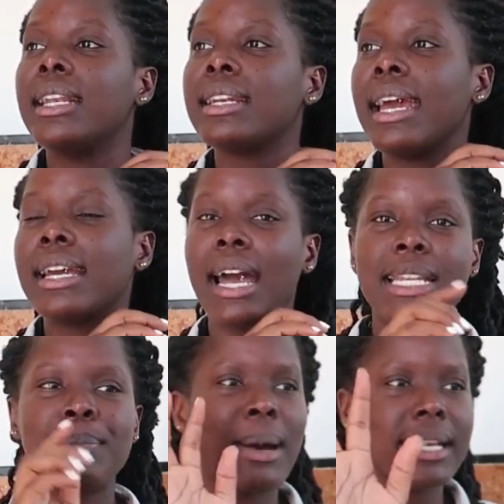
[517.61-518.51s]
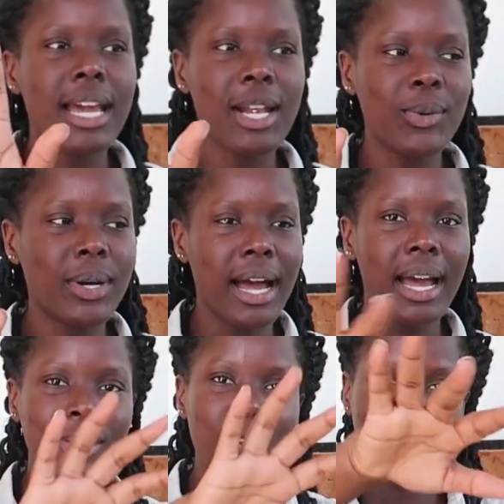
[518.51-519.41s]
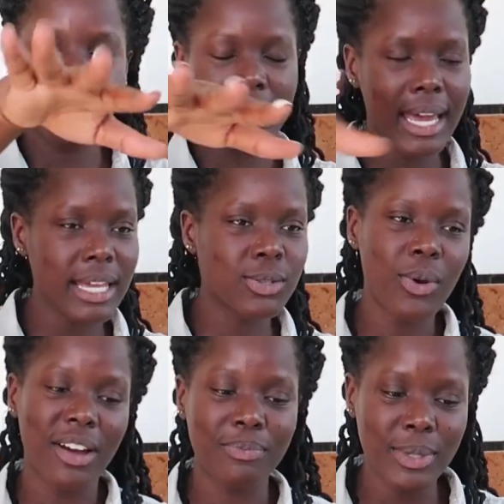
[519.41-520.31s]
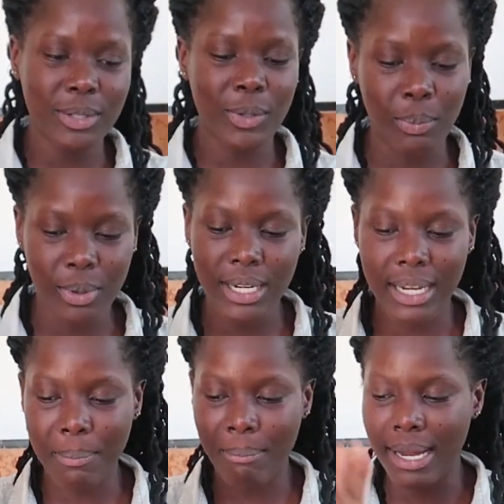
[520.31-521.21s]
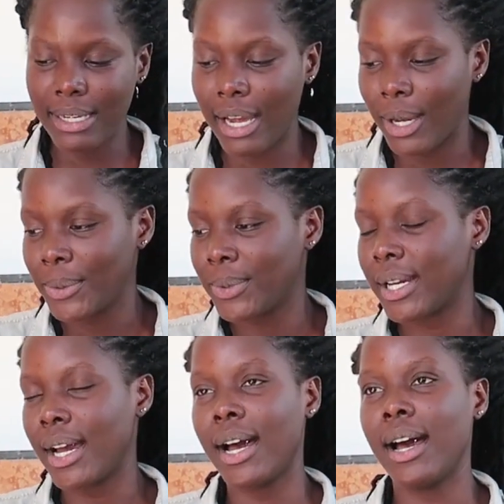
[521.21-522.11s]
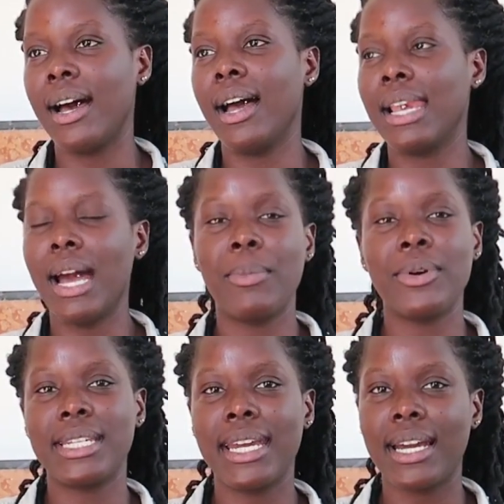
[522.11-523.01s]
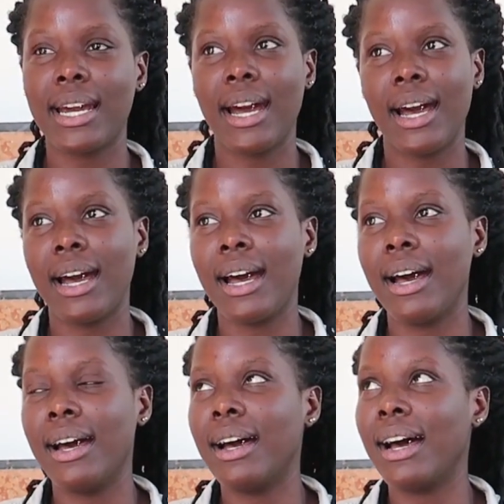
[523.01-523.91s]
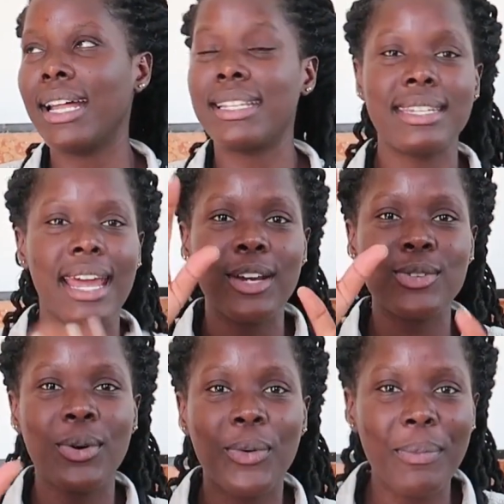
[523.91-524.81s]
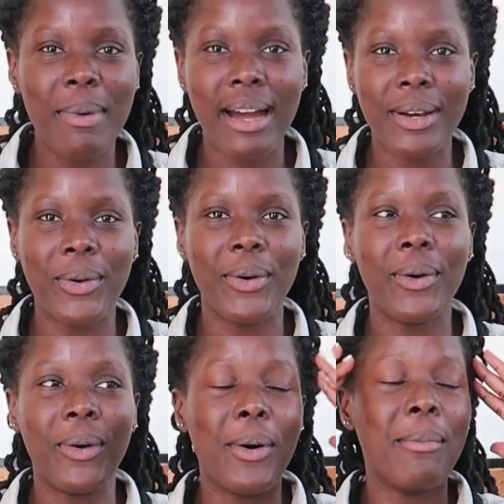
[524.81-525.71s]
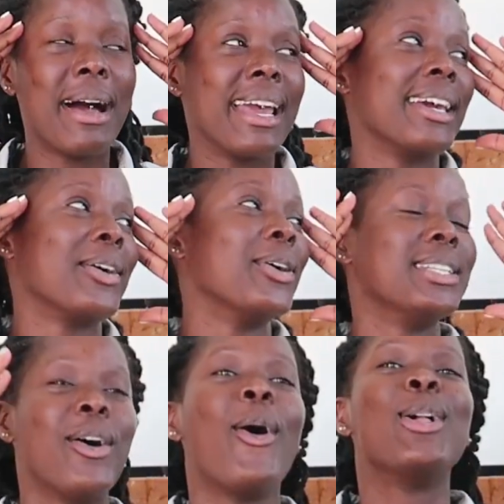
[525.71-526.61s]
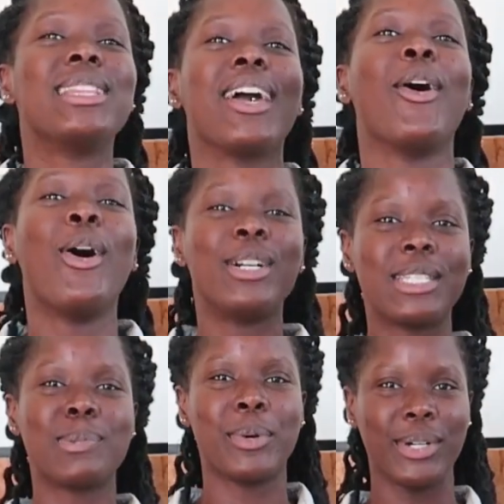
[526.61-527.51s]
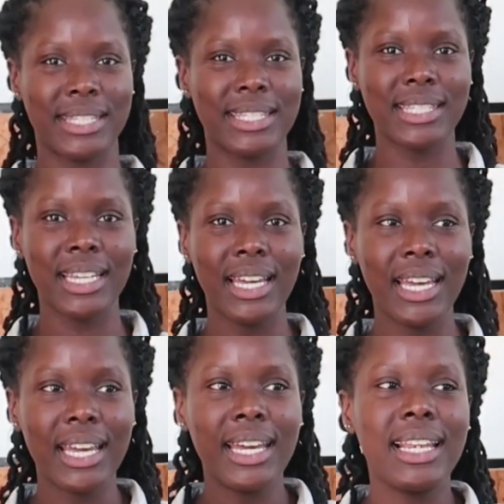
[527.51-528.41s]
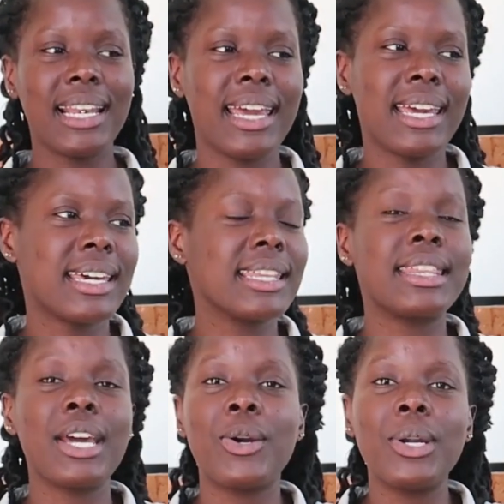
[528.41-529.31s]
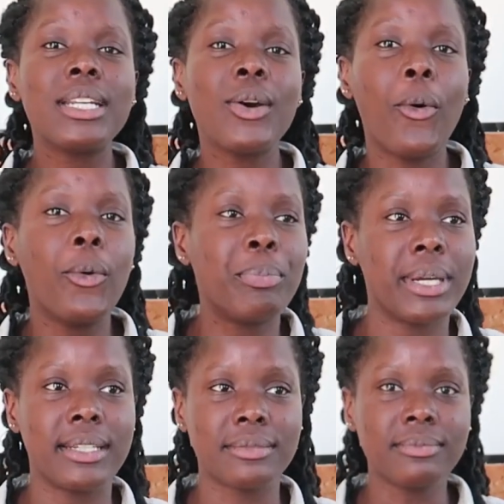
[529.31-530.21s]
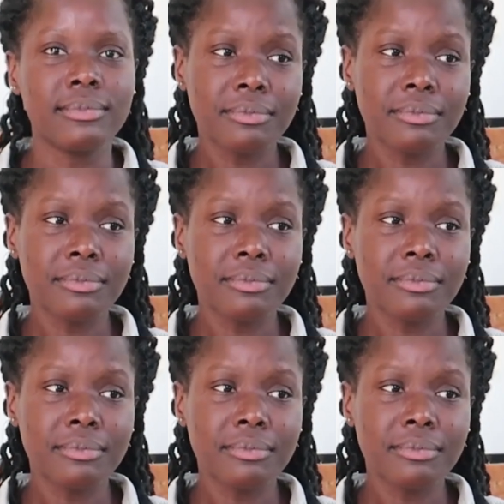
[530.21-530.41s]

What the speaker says: like at Banja Luka. I know if the guys who have been to Poland, Banja Luka, La Bodega, Teatro Cubano, oh my god, all the hot spots, like, they're already open.